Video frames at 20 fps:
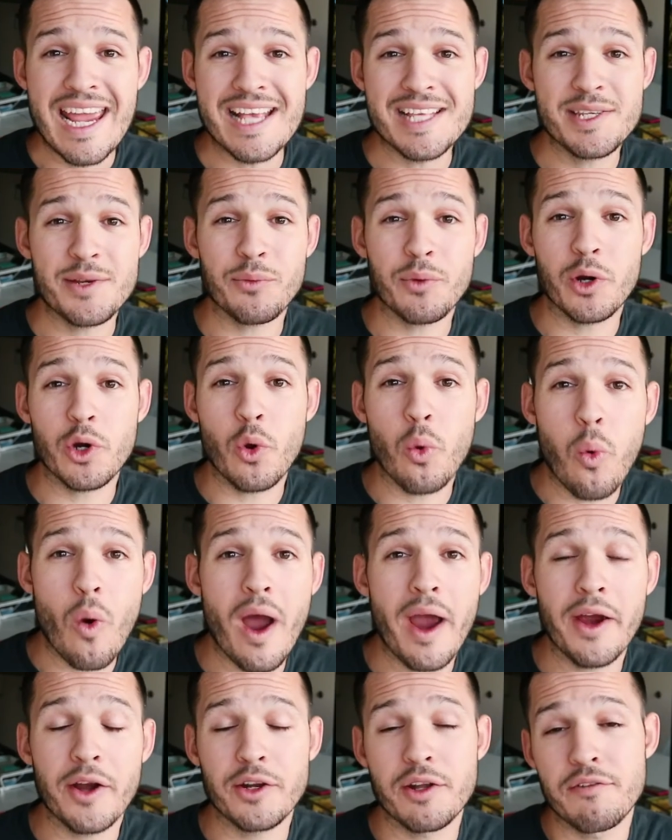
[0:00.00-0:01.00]
Is it
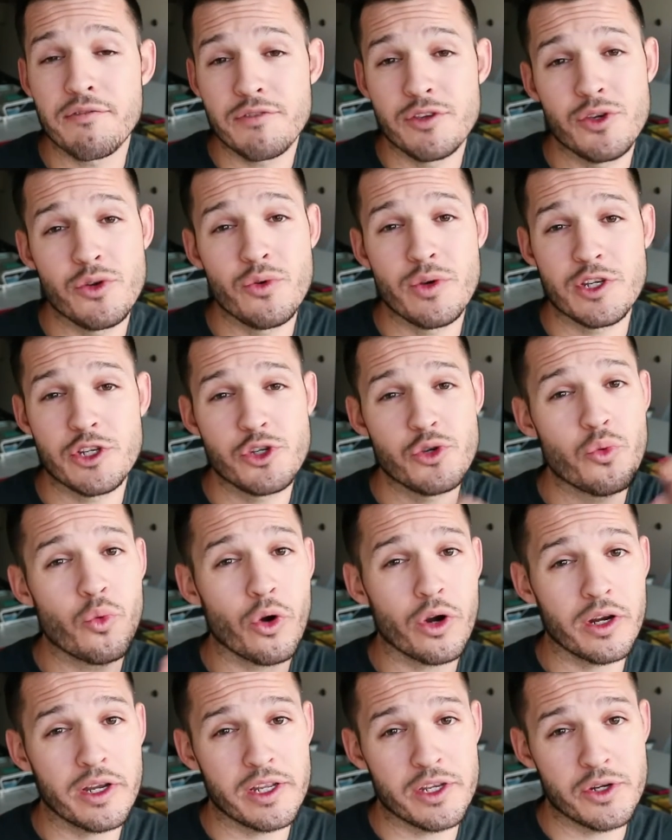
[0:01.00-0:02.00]
required of you as you
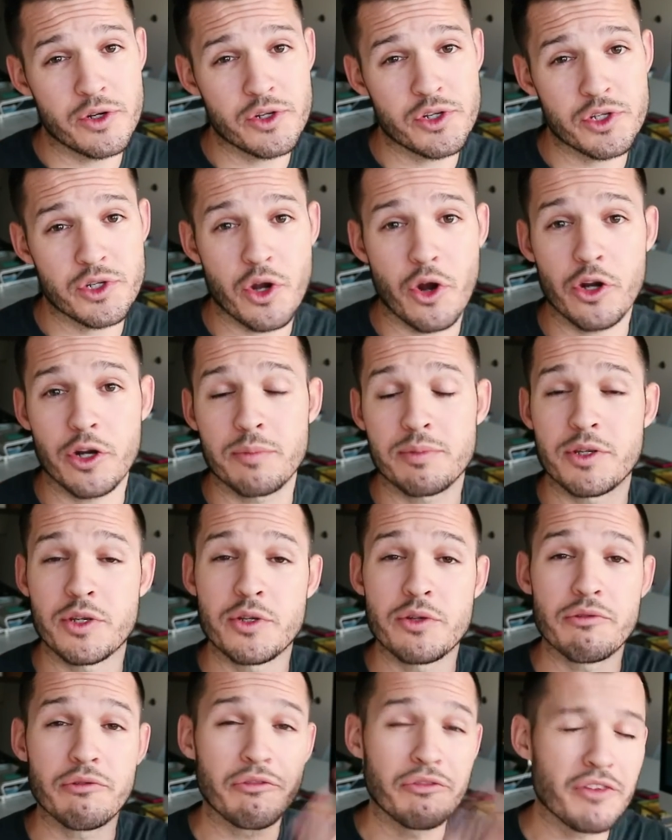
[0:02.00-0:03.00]
work at your startup
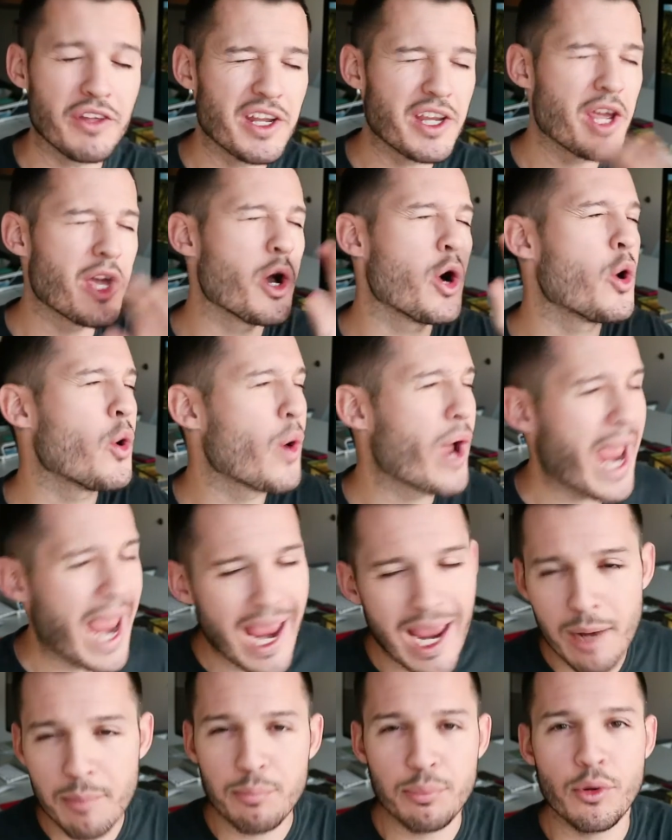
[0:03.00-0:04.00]
to do video
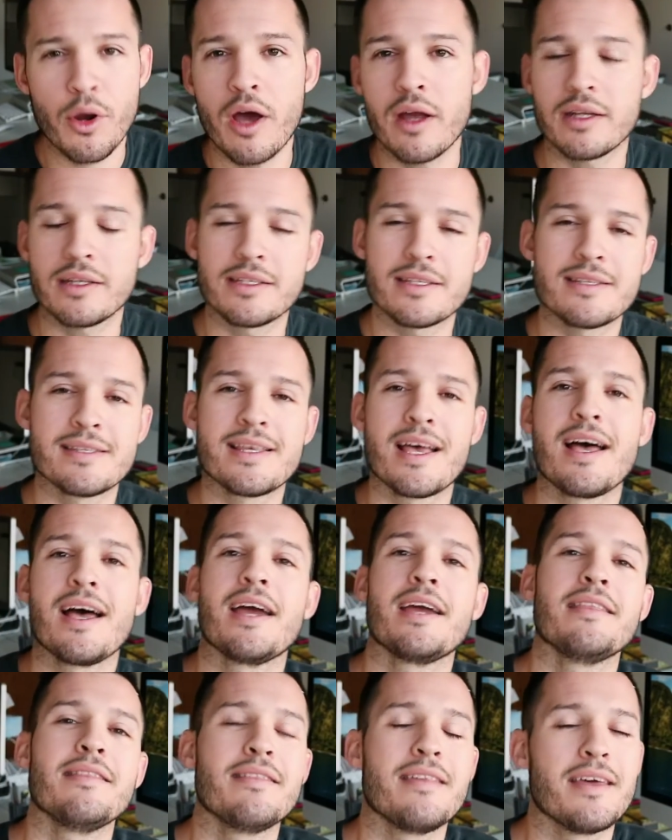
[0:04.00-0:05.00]
and product
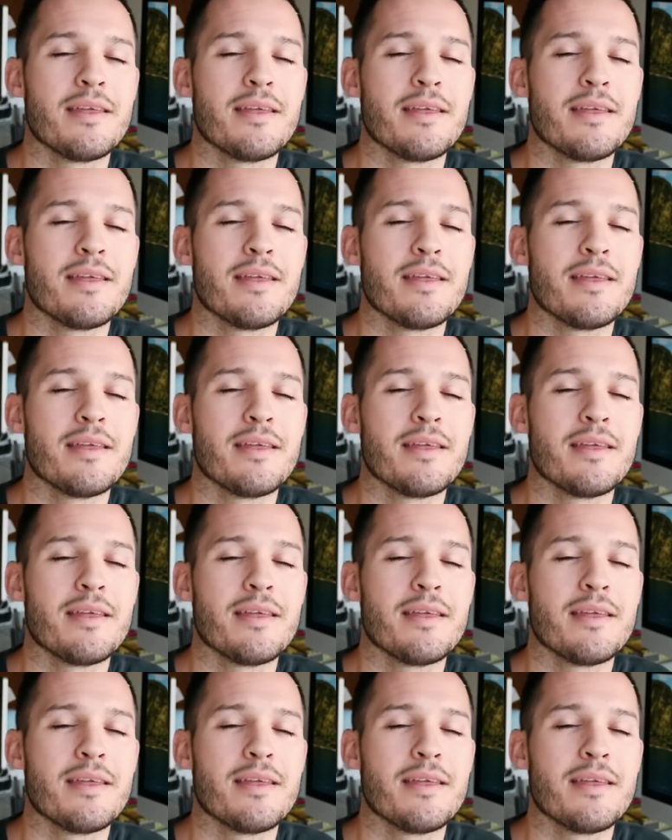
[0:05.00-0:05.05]
design?